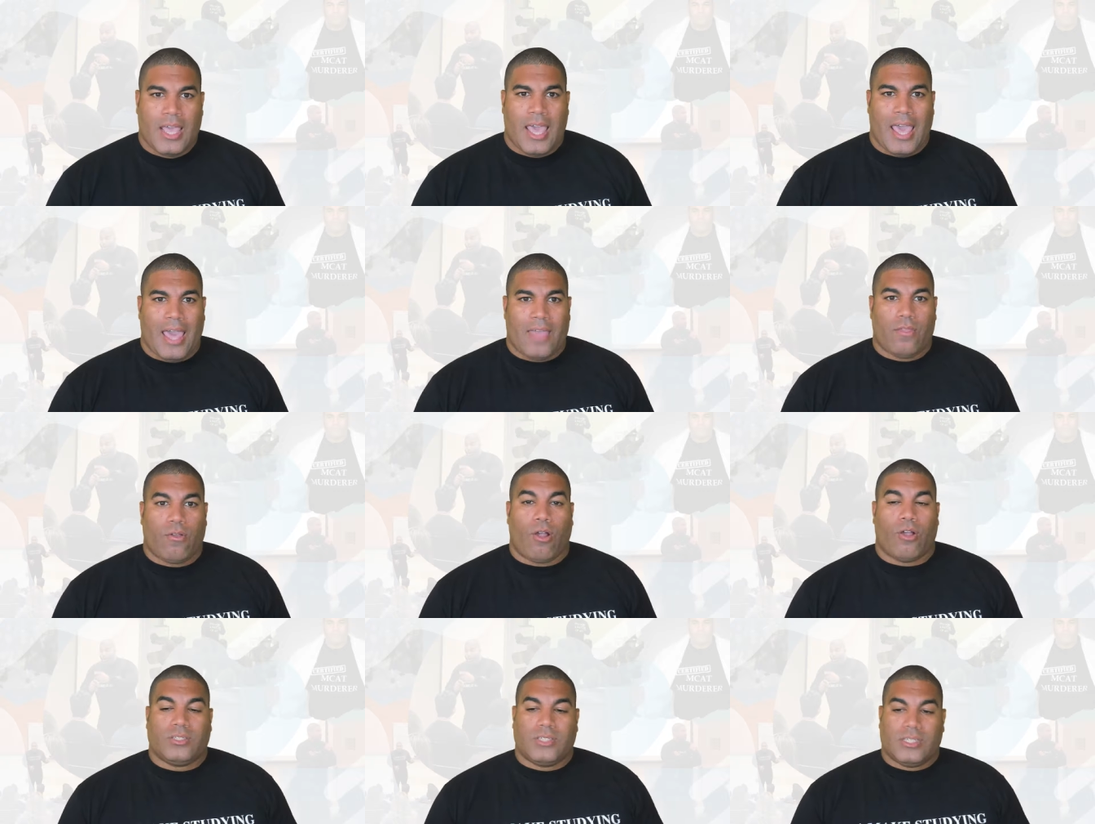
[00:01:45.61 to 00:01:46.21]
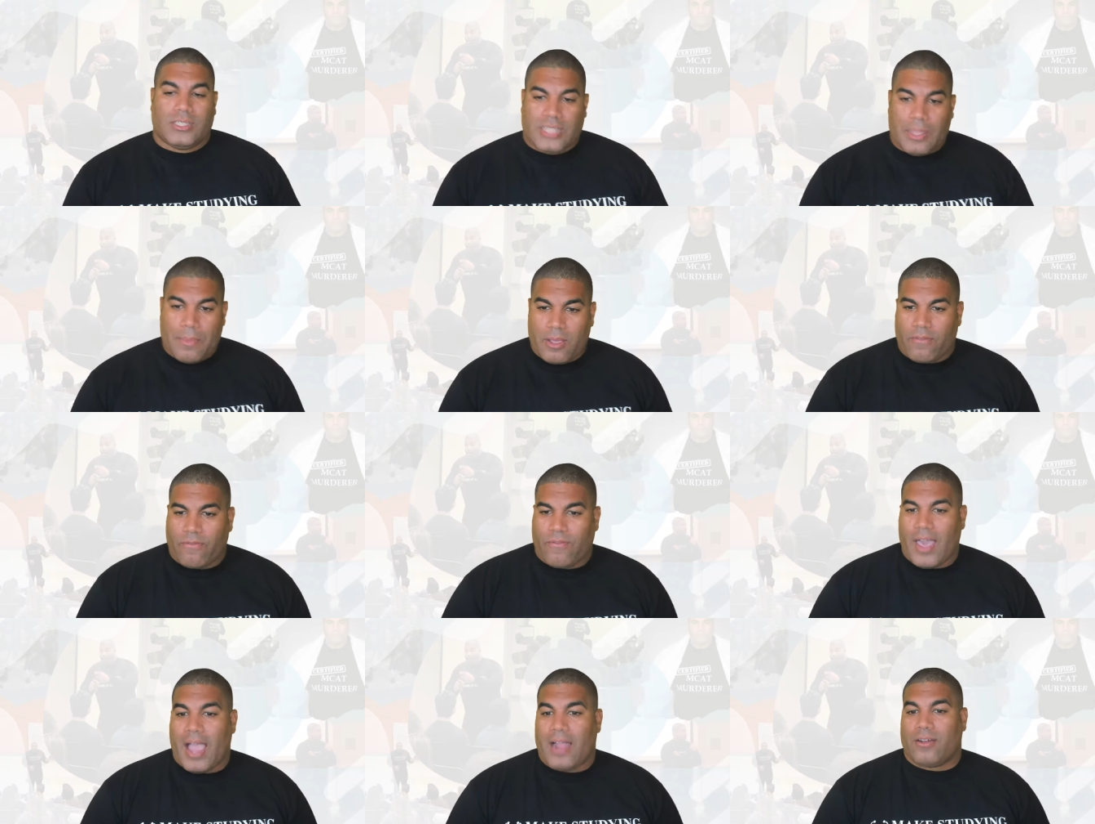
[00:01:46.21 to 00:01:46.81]
And there are
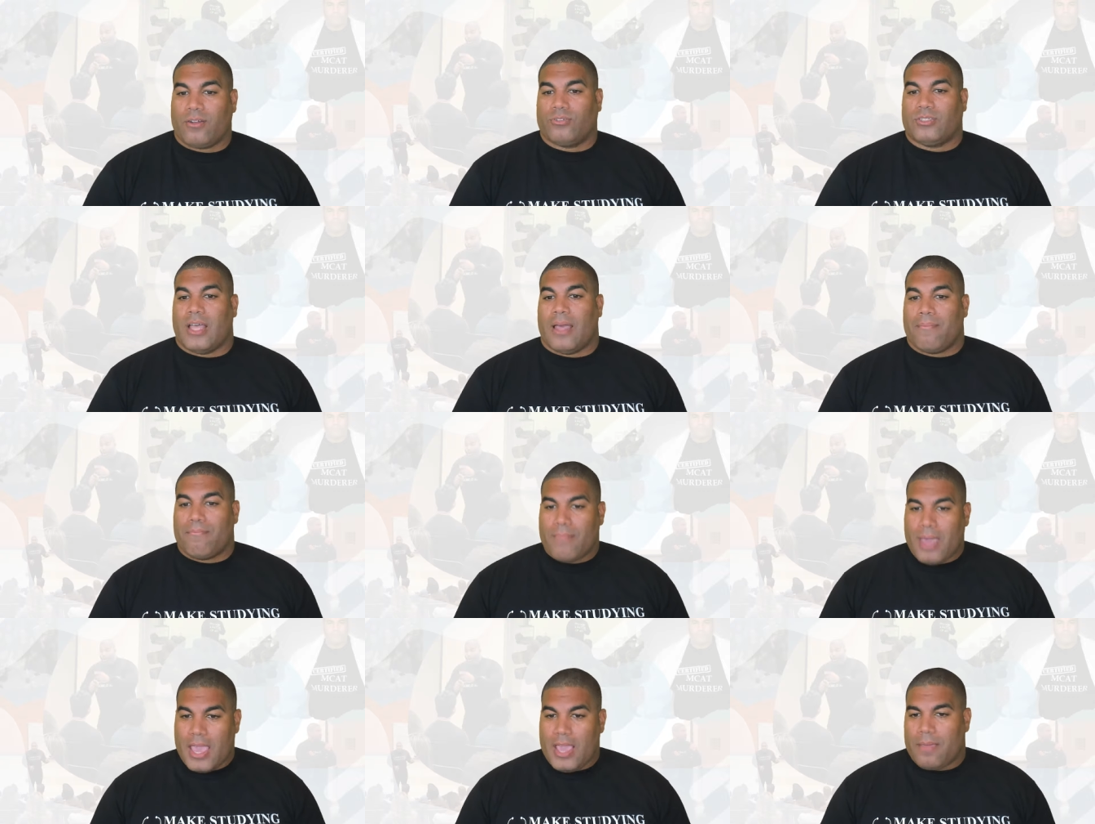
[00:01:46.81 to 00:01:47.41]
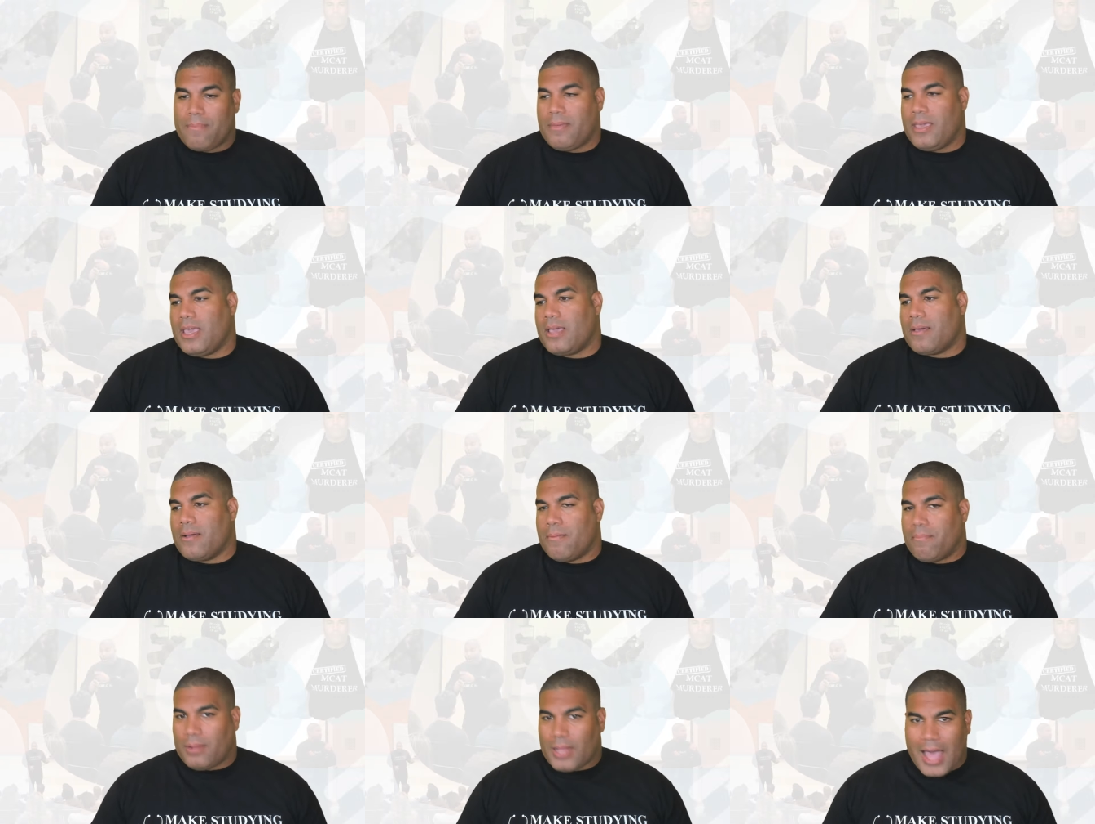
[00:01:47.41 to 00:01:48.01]
systemic factors that make
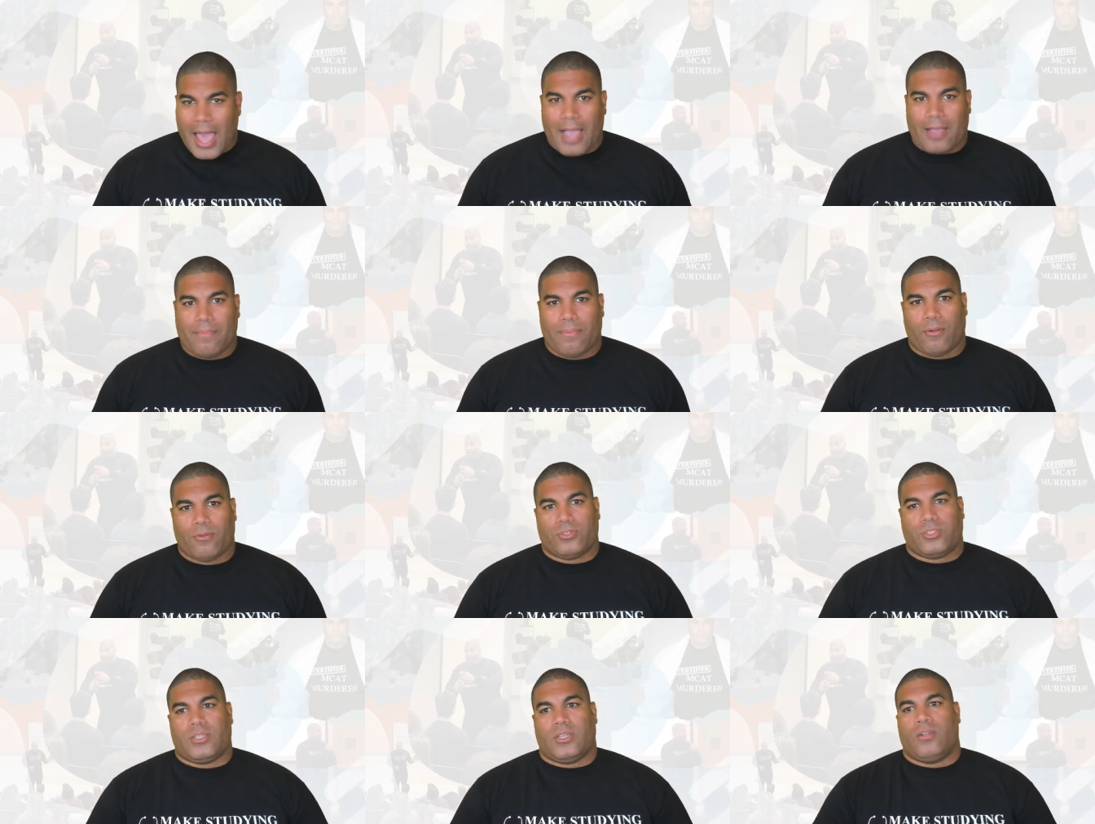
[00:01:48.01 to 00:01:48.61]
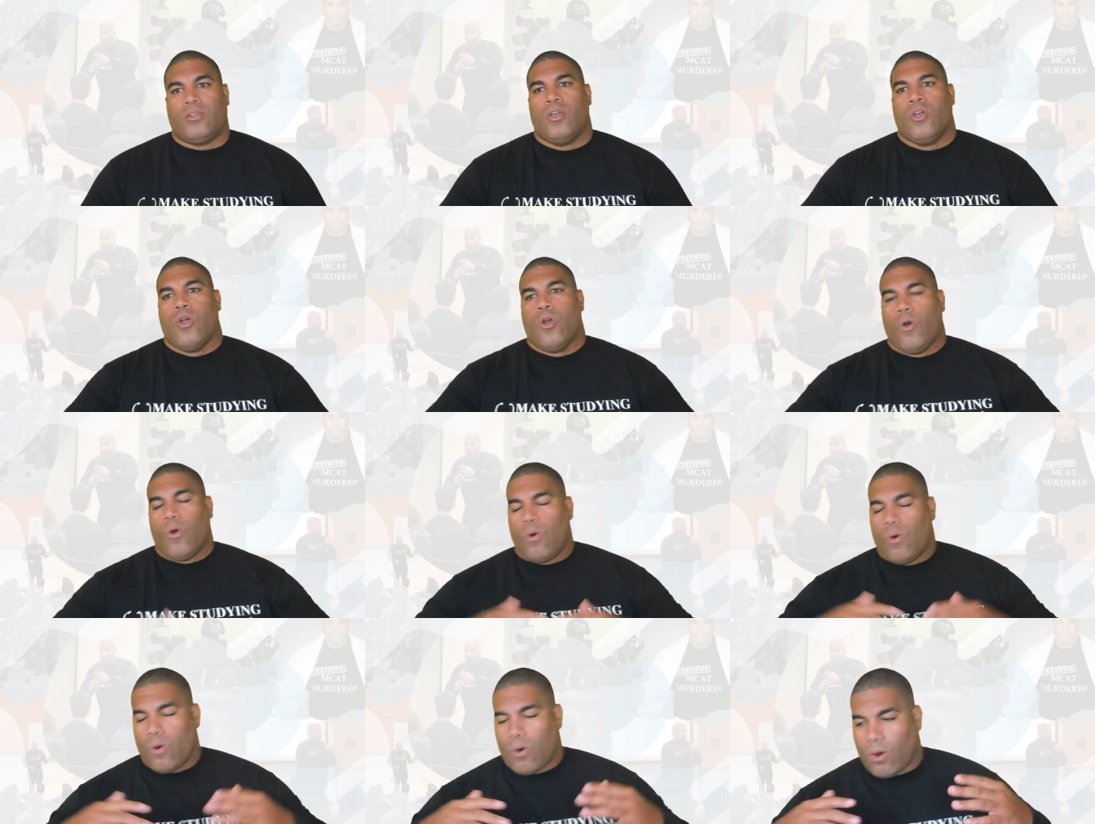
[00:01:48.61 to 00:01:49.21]
being a black person
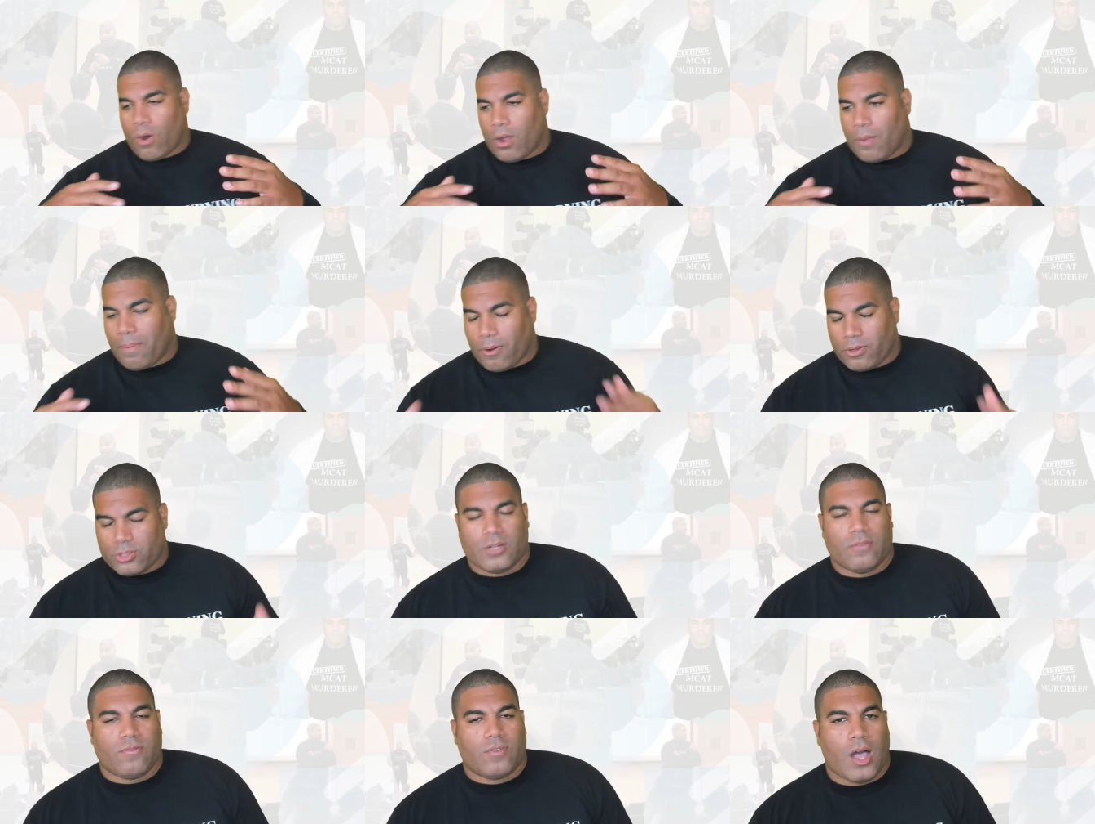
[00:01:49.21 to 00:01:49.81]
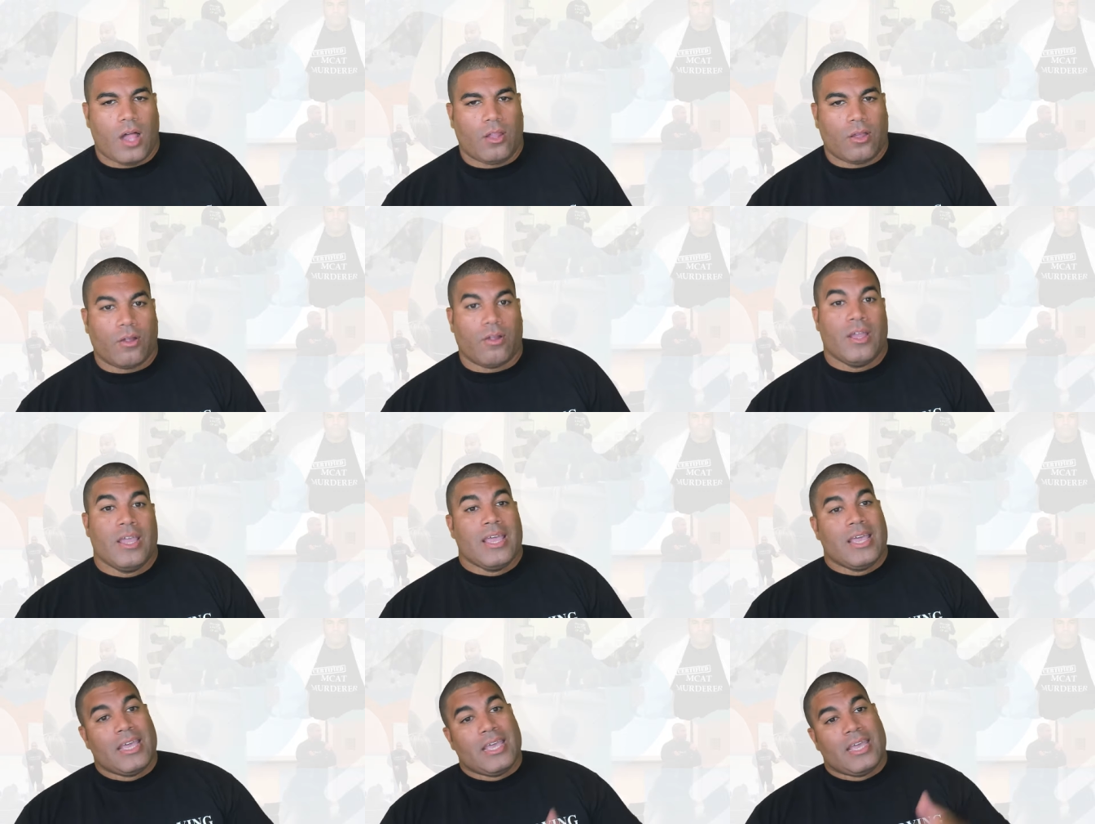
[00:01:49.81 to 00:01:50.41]
or a person of color